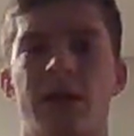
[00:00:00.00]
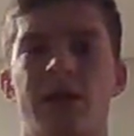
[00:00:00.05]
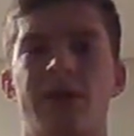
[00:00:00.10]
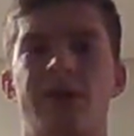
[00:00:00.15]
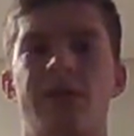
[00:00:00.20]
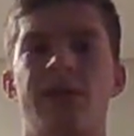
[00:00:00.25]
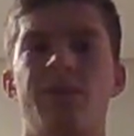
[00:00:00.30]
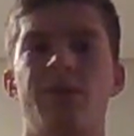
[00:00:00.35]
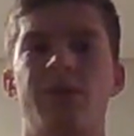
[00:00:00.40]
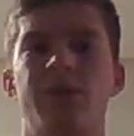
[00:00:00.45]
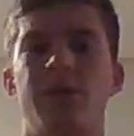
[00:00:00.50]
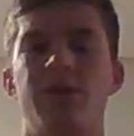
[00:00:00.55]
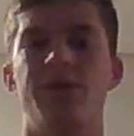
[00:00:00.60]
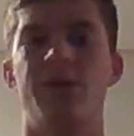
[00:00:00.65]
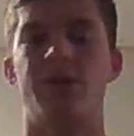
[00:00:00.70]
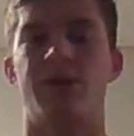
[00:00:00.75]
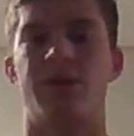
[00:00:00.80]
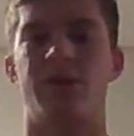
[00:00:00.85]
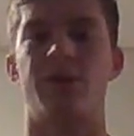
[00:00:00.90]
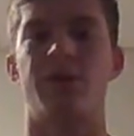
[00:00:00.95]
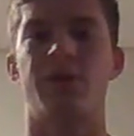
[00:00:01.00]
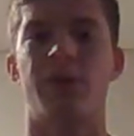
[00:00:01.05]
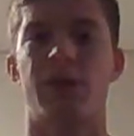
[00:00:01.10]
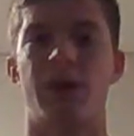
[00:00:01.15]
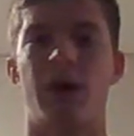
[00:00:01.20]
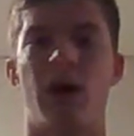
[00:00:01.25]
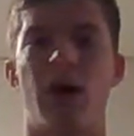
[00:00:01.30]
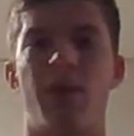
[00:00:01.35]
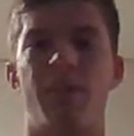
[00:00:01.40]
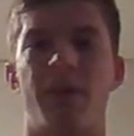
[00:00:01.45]
Zip2 was sold to
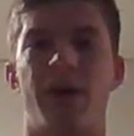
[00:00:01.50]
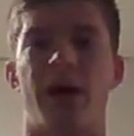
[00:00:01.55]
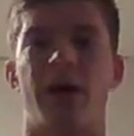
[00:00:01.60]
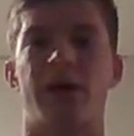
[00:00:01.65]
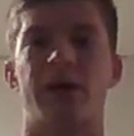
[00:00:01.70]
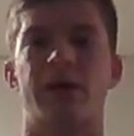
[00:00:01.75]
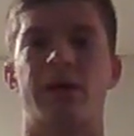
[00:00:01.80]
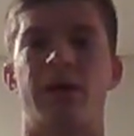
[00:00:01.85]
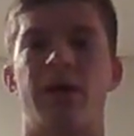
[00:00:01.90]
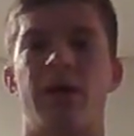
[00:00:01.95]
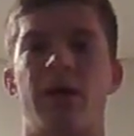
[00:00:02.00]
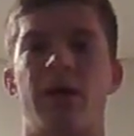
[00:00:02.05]
Compaq,